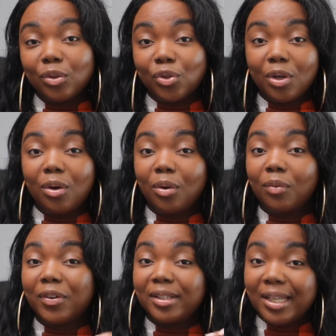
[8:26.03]
So
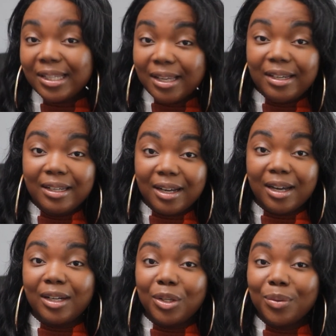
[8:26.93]
for
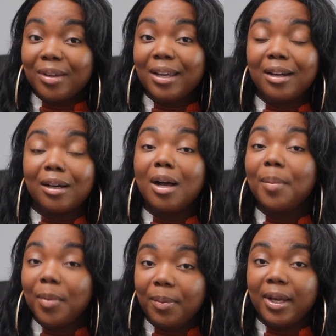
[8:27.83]
$6.99 you can get a
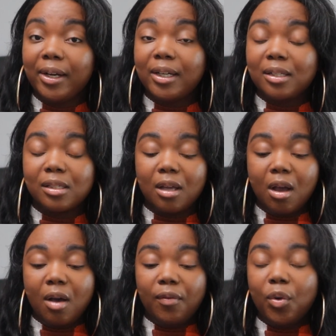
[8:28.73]
couple pairs
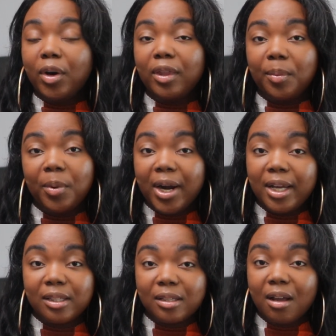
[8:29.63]
for the
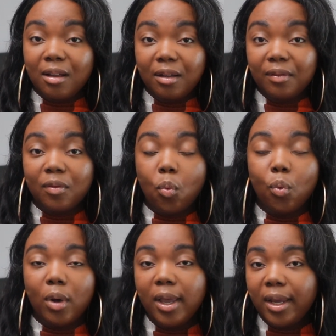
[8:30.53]
price of
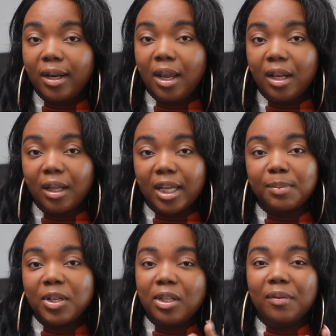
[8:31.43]
one. And like,
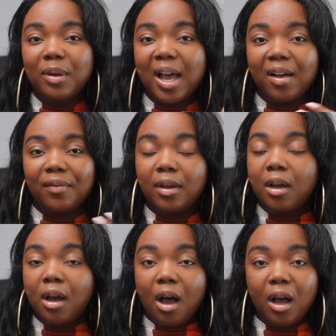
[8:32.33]
especially if you have
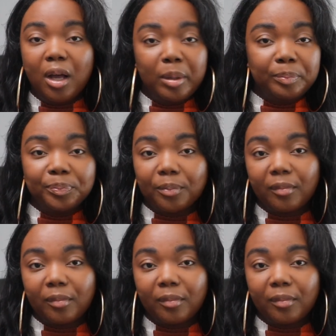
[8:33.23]
an